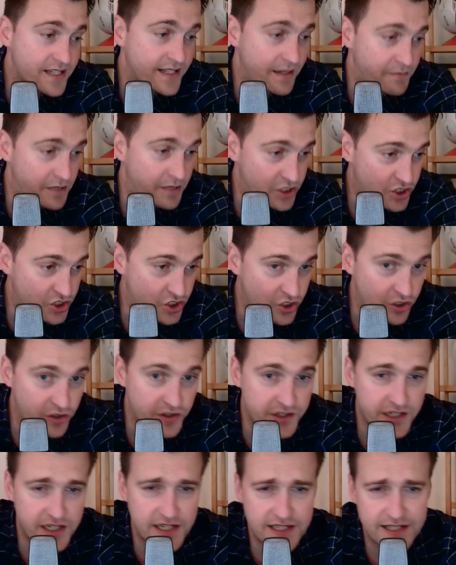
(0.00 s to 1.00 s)
that means
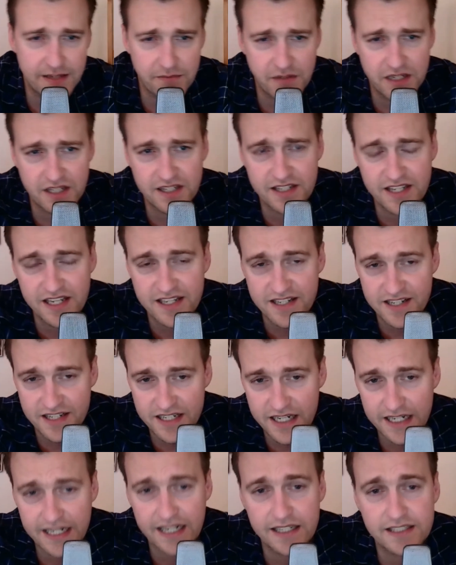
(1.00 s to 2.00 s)
jerseys, that means season
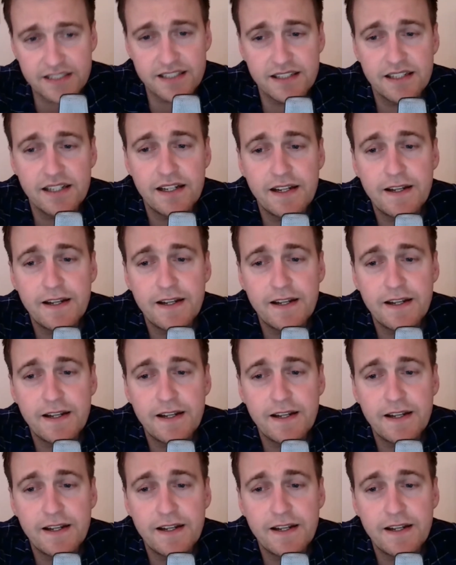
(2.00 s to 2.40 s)
tickets.